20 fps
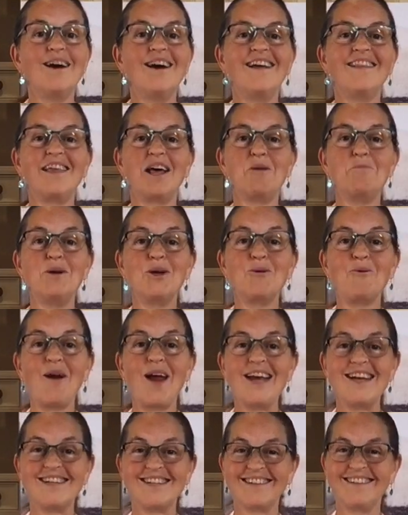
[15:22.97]
That'd be
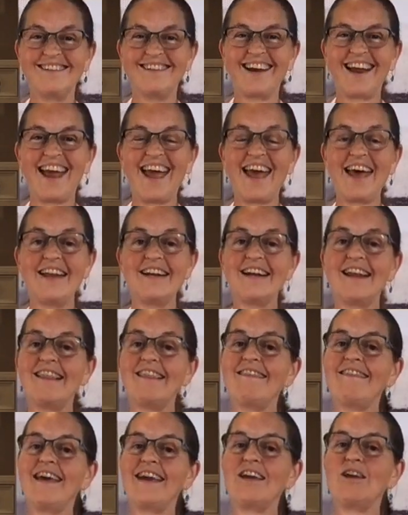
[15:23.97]
great. And
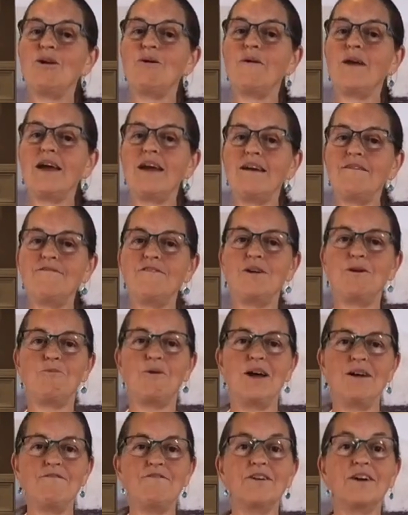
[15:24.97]
thank you
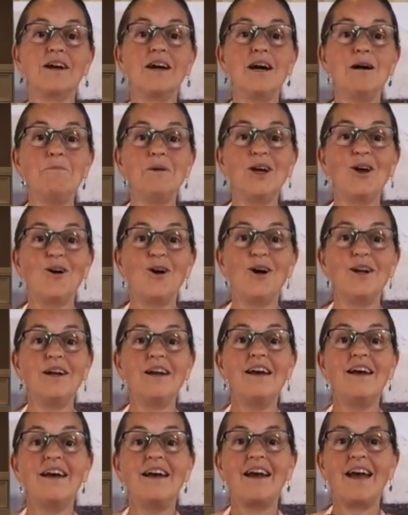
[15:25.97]
everyone for coming on
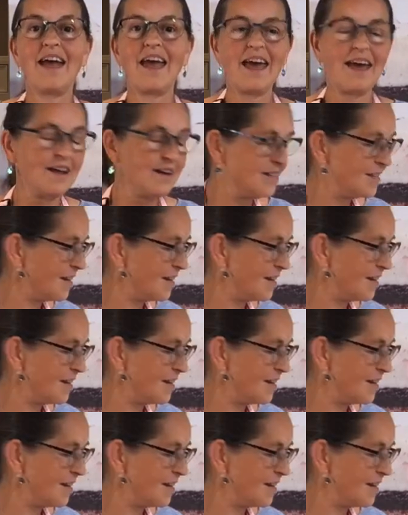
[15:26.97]
and